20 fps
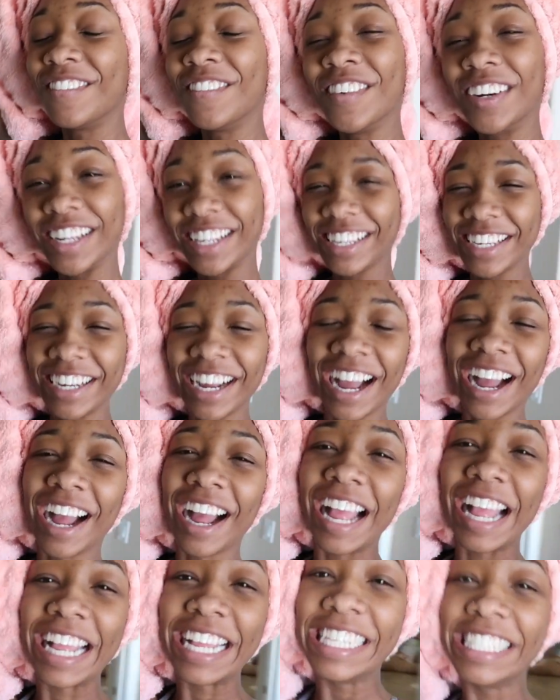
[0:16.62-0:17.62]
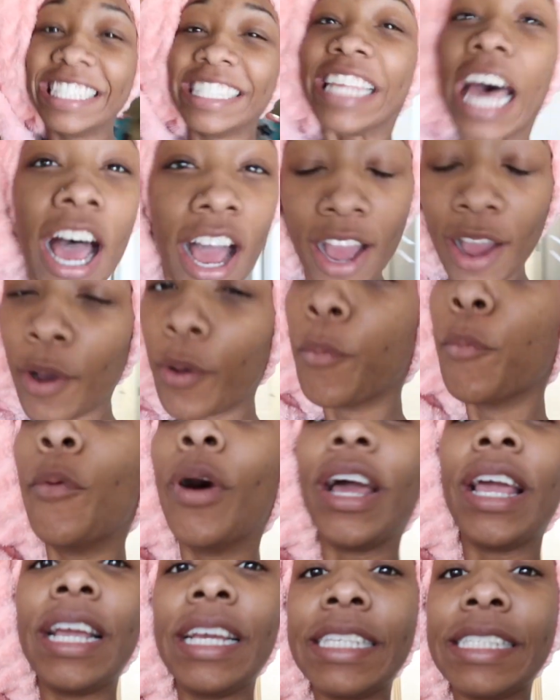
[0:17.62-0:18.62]
Good morning, you guys.
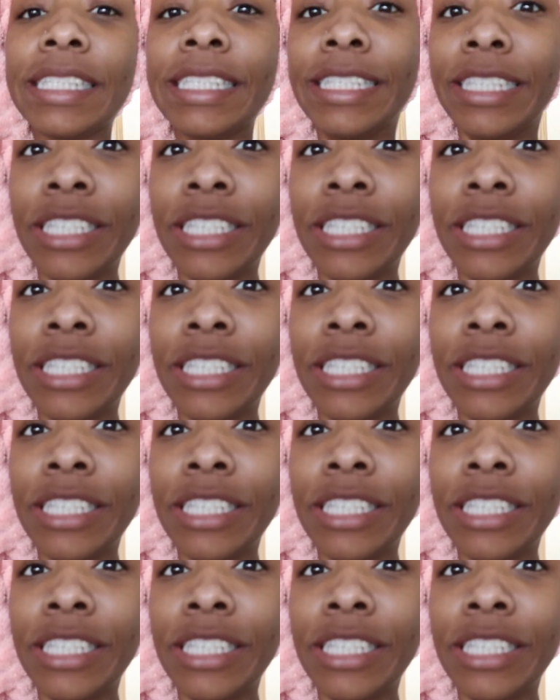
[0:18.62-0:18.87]
What is